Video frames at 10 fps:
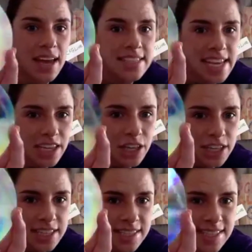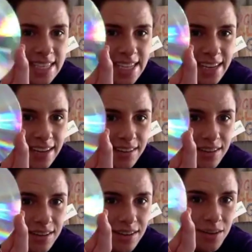Take a look at the CD.
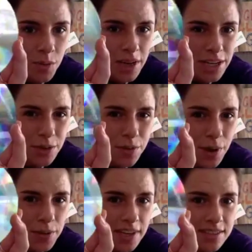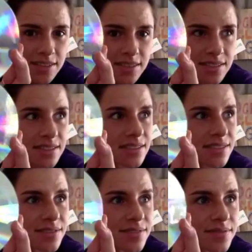What do you notice?
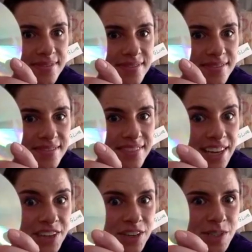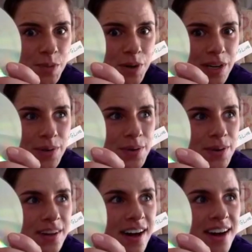It looks pretty
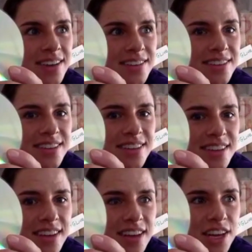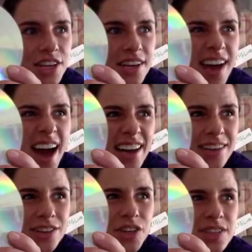cool, huh? It kind
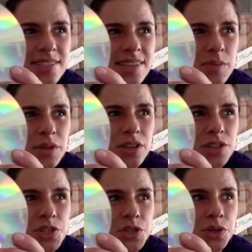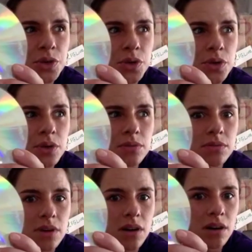of looks similar to
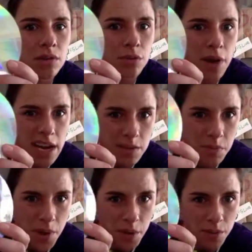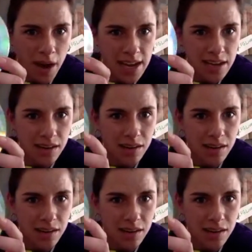a rainbow, right?